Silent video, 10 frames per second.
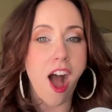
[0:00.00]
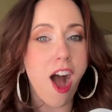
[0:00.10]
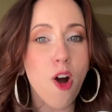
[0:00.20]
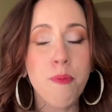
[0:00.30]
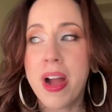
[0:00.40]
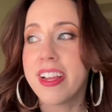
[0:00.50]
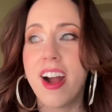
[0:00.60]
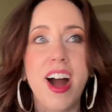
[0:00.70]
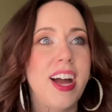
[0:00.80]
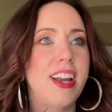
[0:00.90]
oh my
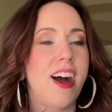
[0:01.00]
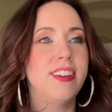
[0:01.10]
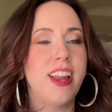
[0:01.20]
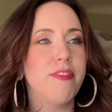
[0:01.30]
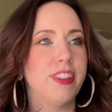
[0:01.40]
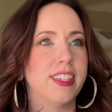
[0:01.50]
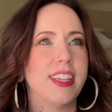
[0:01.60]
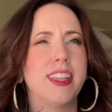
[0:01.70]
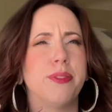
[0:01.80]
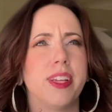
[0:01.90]
God, on Netflix. I
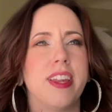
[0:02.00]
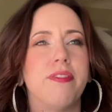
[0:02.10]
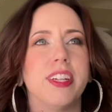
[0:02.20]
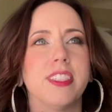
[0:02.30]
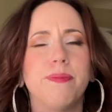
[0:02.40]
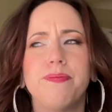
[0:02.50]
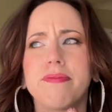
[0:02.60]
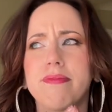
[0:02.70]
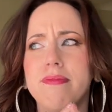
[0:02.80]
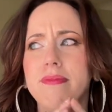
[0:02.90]
think it was on Netflix.
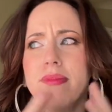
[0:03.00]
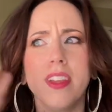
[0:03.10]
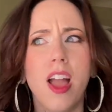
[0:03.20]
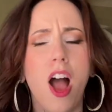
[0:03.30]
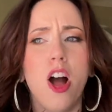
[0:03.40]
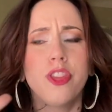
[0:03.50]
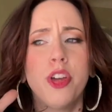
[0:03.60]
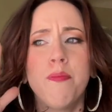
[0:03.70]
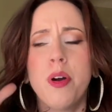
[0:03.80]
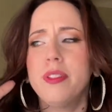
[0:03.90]

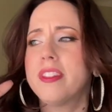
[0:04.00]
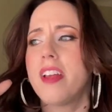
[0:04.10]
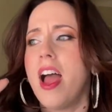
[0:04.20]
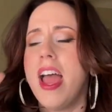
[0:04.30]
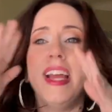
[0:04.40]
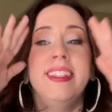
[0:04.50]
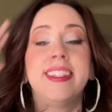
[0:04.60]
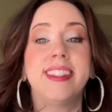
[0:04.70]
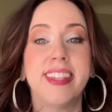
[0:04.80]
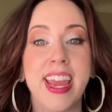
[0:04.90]
The most
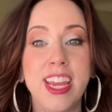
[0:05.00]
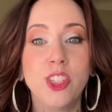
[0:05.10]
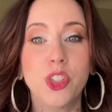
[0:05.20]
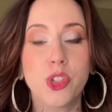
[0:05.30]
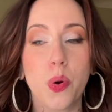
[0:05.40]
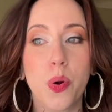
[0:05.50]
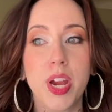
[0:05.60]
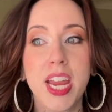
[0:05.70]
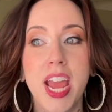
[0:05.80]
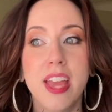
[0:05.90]
insane
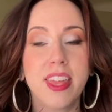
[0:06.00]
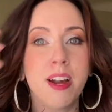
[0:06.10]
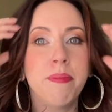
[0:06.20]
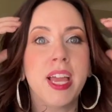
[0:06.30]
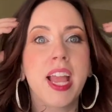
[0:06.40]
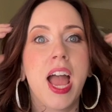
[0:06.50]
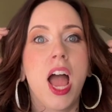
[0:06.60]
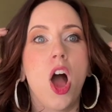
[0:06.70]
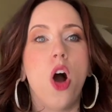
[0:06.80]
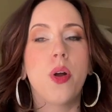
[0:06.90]
story that I'm like,
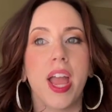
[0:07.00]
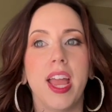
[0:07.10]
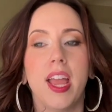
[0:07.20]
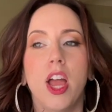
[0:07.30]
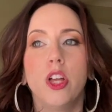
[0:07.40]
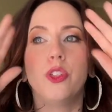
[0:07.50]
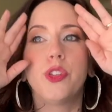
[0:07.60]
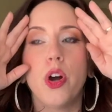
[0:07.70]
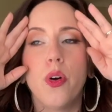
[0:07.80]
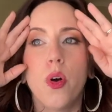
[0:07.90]
okay,
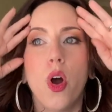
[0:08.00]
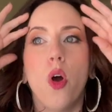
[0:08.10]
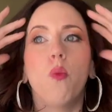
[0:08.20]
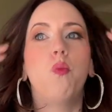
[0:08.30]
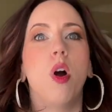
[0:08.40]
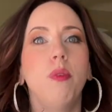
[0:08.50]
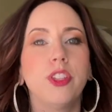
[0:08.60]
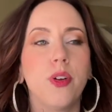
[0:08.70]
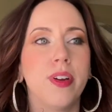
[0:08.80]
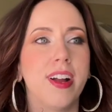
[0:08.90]
so what was
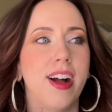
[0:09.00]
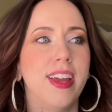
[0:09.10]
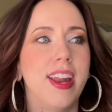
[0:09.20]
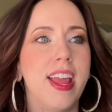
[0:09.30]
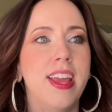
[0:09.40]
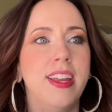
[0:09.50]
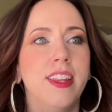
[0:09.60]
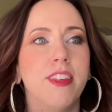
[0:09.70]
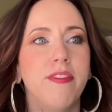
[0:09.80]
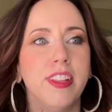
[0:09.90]
going on in
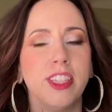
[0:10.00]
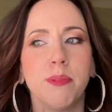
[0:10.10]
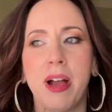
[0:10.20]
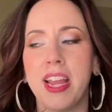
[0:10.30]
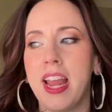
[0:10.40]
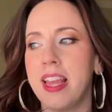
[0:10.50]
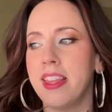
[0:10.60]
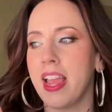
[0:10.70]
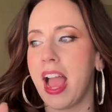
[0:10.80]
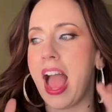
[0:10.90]
the villain's mind? And
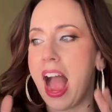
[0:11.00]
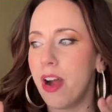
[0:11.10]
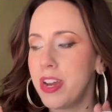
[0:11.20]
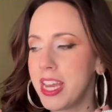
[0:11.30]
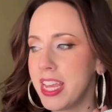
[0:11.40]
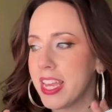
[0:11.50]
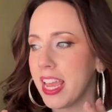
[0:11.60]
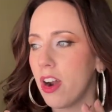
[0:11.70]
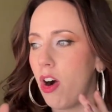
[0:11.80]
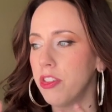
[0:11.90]
like, how did he
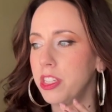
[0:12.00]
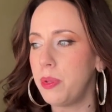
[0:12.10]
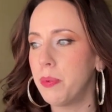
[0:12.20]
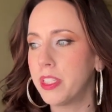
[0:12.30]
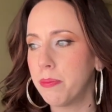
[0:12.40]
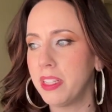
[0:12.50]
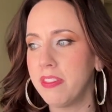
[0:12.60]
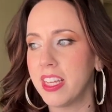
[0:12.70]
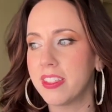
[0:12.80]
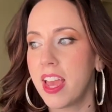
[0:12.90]
get all these people to believe
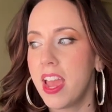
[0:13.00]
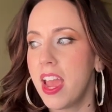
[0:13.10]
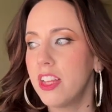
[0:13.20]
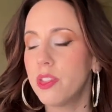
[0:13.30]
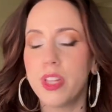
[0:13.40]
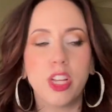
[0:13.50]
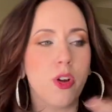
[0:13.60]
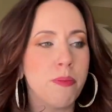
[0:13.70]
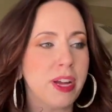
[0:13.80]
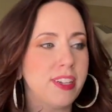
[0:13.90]
this? So like
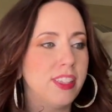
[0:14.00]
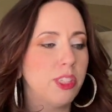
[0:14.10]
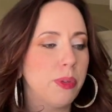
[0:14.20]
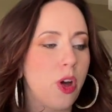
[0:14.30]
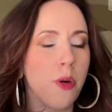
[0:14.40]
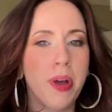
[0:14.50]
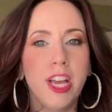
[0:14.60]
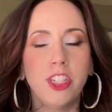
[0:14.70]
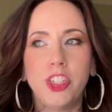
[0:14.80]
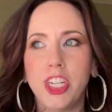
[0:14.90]
going back to Elizabeth Holmes,
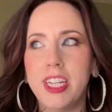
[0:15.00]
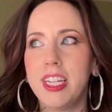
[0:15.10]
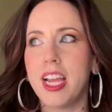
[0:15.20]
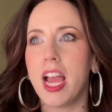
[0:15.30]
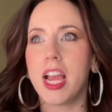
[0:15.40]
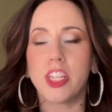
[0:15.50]
she